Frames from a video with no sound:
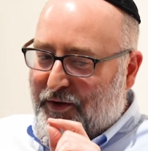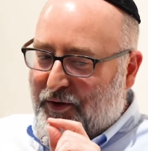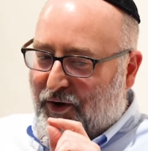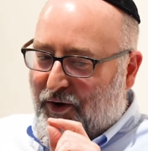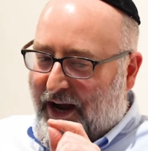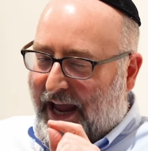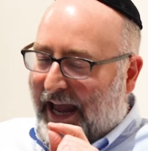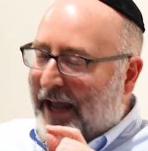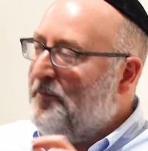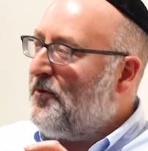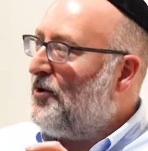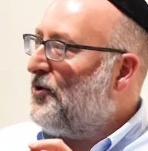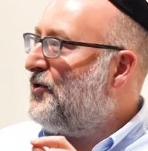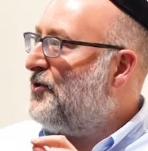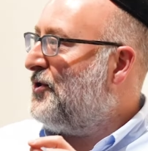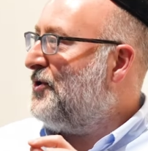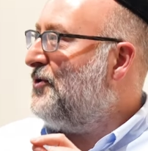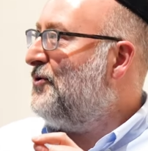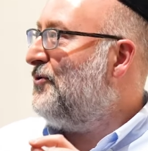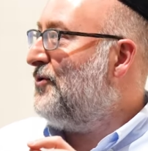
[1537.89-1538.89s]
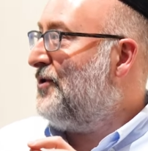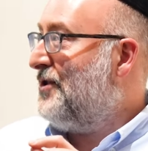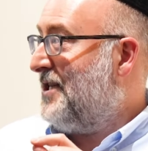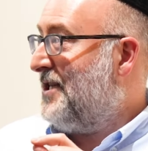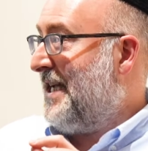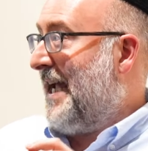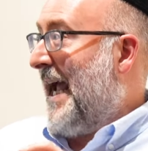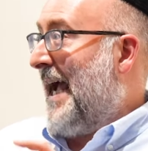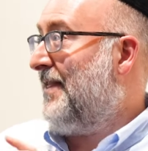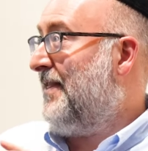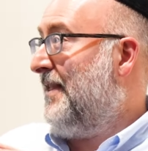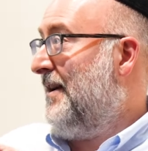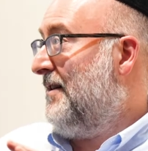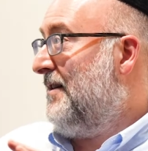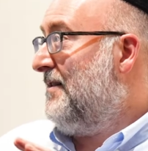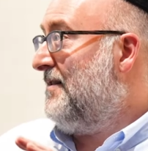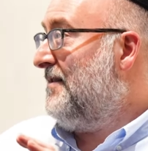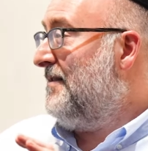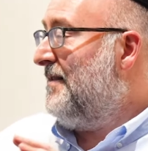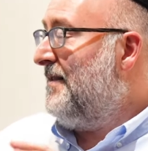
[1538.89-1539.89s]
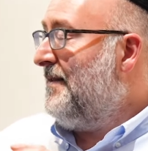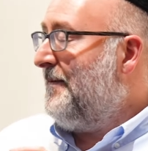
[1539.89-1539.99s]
you are able to to get there,